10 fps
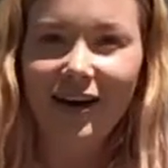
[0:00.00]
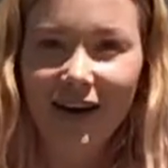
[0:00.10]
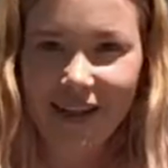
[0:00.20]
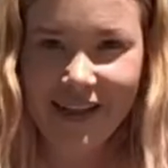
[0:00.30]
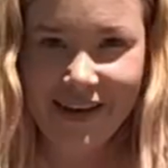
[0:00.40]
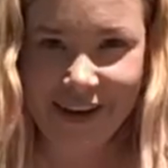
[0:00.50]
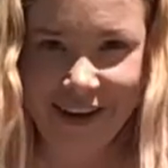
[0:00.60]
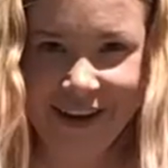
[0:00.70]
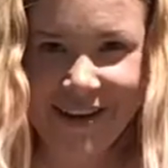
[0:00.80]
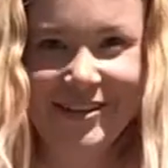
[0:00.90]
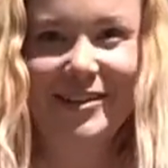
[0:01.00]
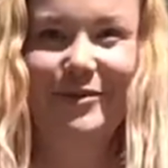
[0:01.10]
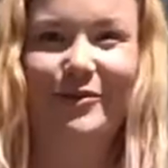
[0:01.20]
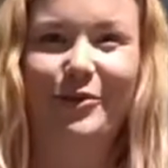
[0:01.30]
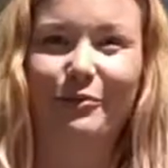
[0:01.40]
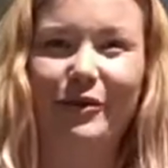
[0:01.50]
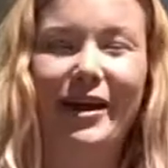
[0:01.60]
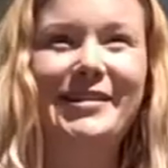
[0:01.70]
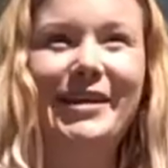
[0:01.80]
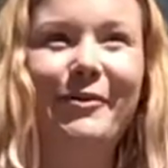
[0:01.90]
I think I heard some of your
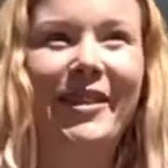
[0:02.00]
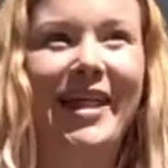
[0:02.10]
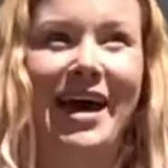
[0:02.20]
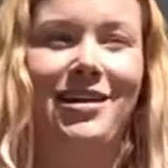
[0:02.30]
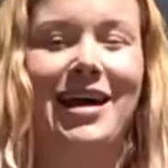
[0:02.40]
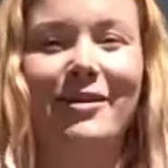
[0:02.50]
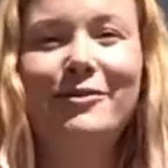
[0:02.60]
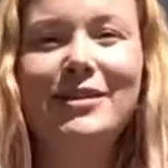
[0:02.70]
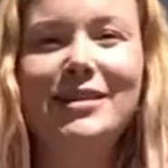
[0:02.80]
breaths, they were that loud.